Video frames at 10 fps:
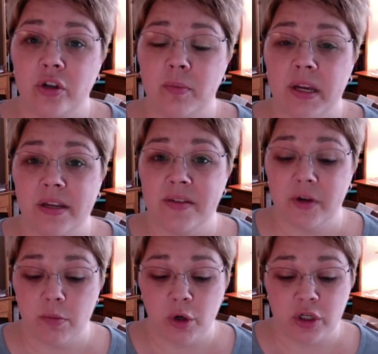because of
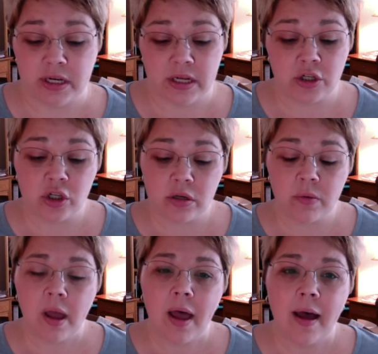an emergent
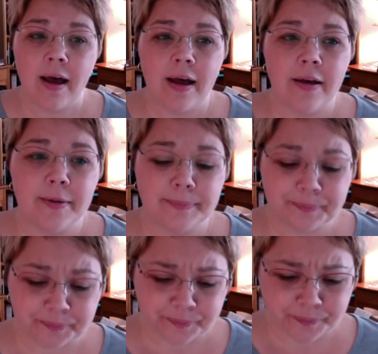issue, the